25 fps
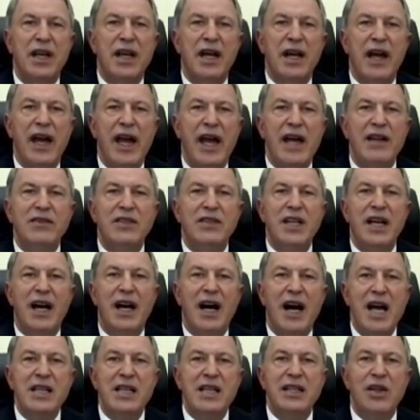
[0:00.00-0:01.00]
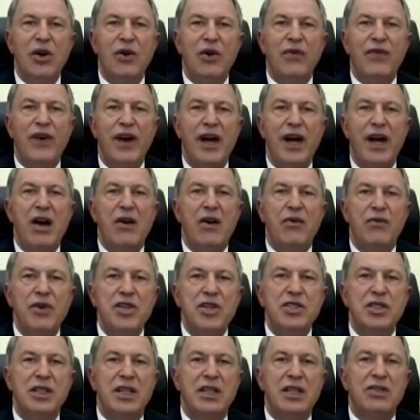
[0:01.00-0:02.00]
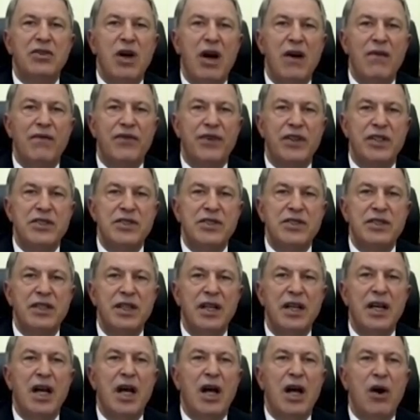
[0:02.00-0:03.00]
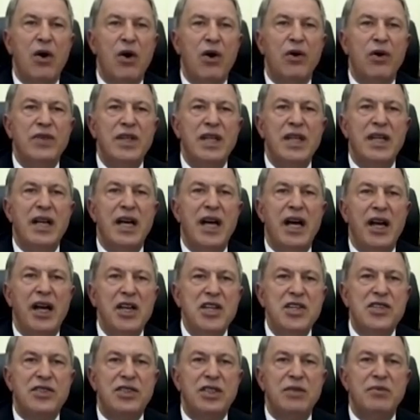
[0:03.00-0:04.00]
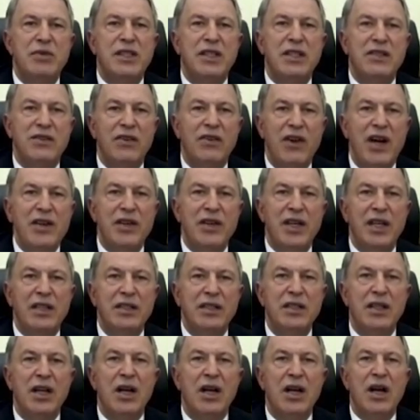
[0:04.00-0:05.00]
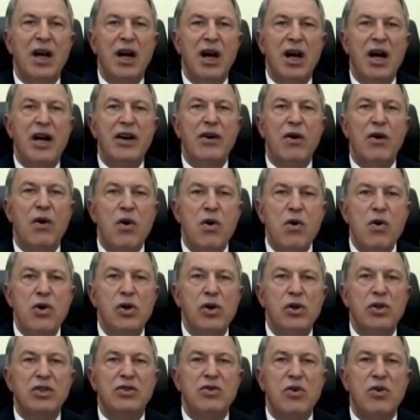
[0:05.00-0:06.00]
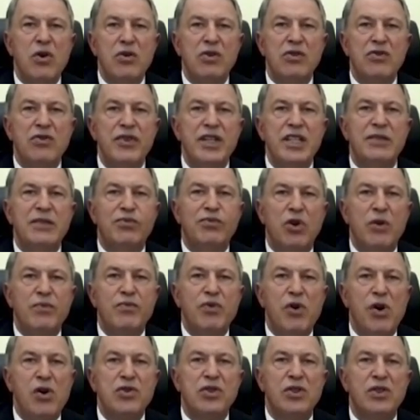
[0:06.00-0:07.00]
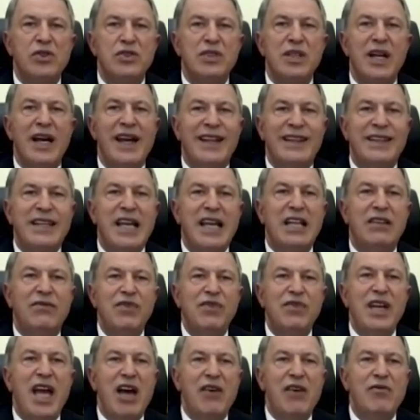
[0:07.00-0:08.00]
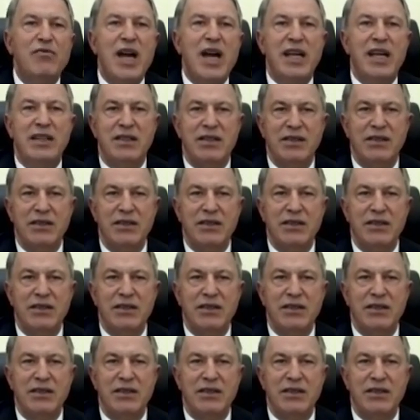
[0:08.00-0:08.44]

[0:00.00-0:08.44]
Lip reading: and the idea of a regional conference on the Eastern Mediterranean are all concrete proposals that we have made.